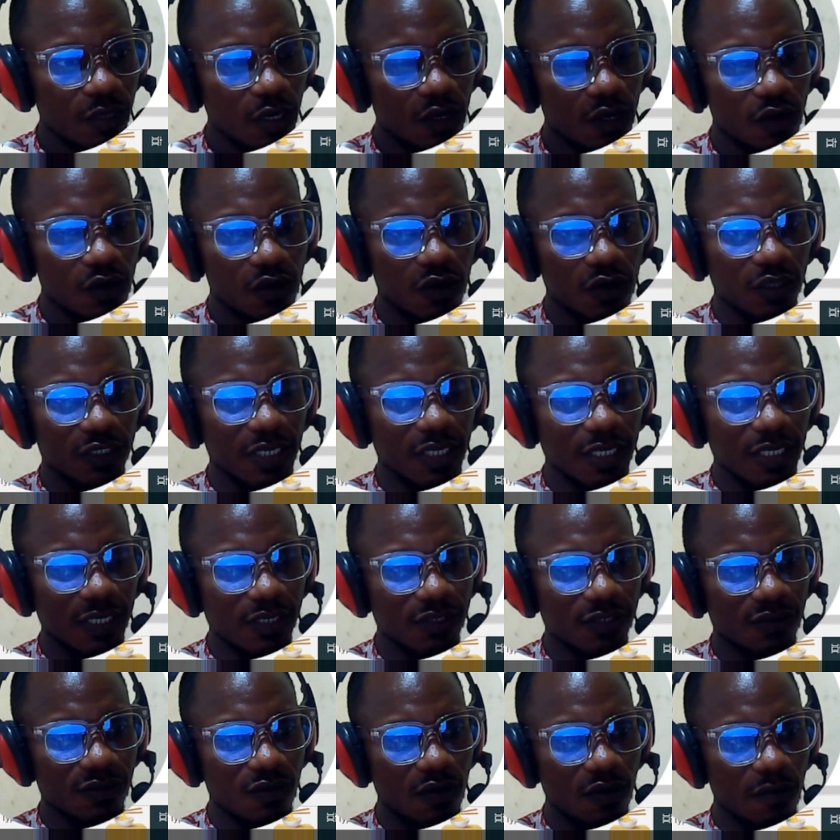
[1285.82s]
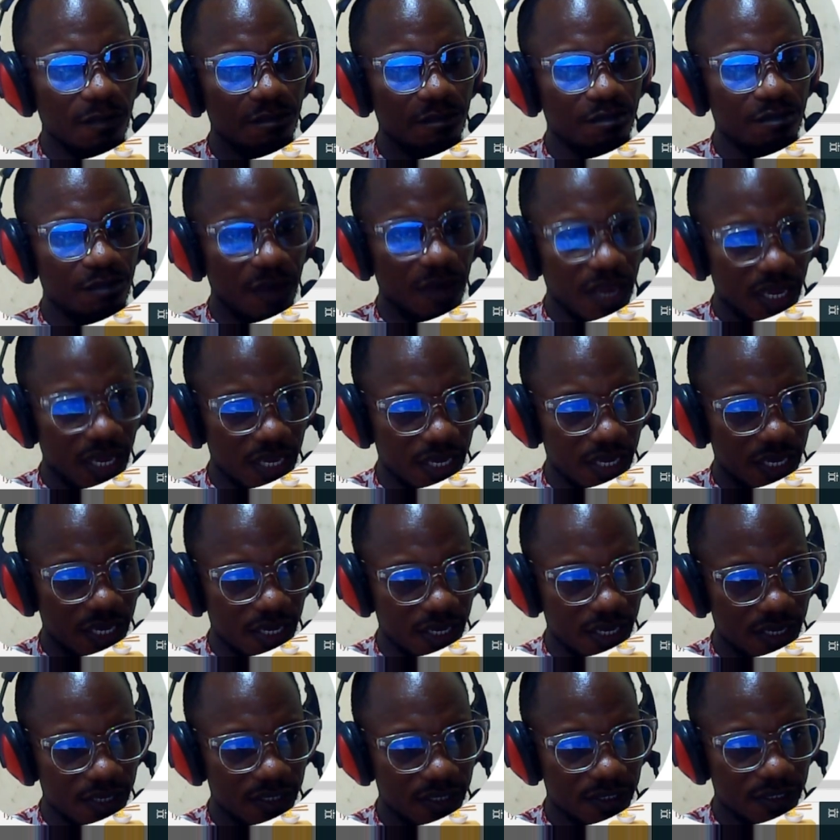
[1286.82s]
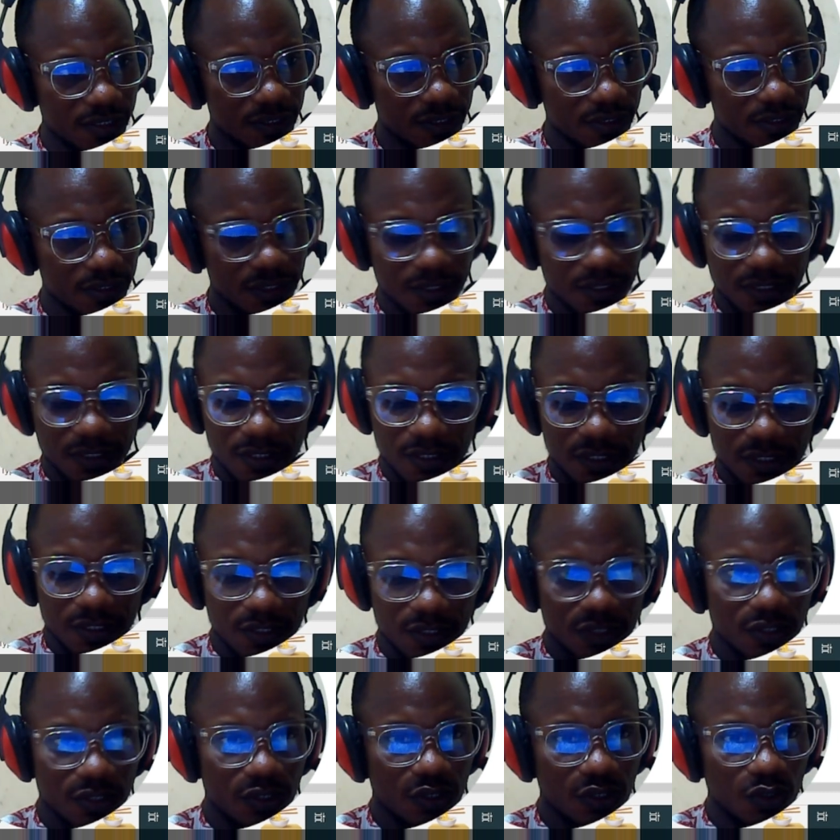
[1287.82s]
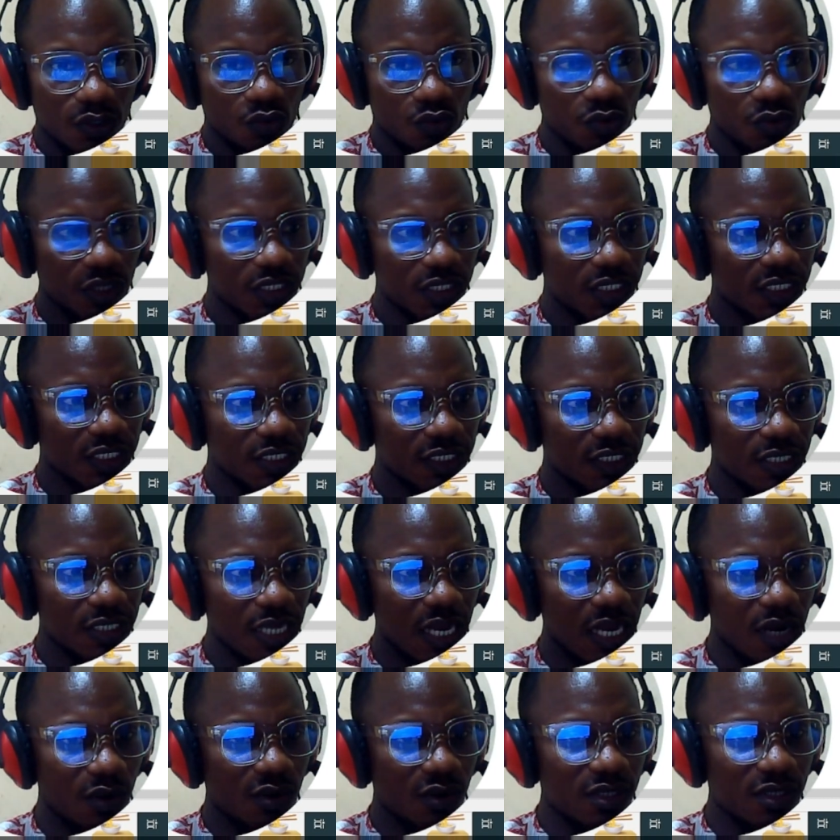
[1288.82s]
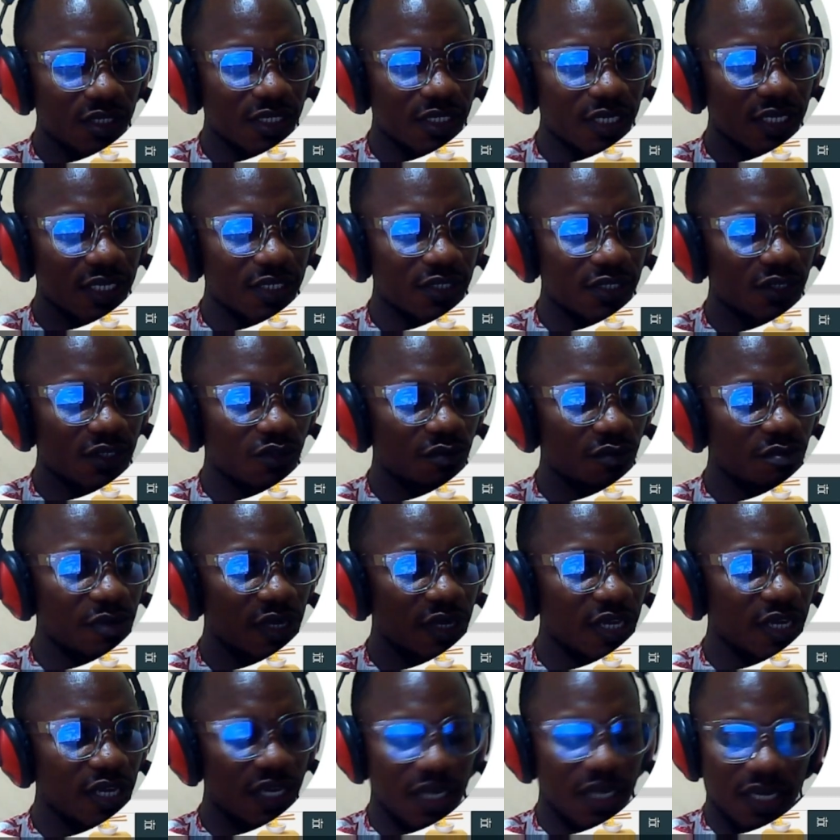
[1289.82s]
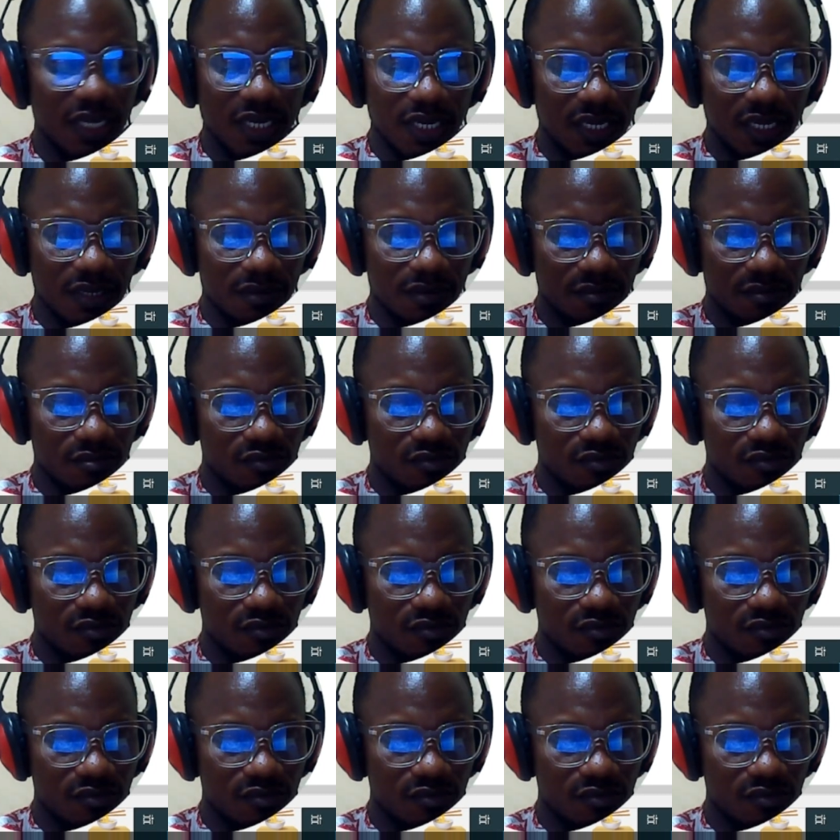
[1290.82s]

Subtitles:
gross underscore pay, which I want it to be in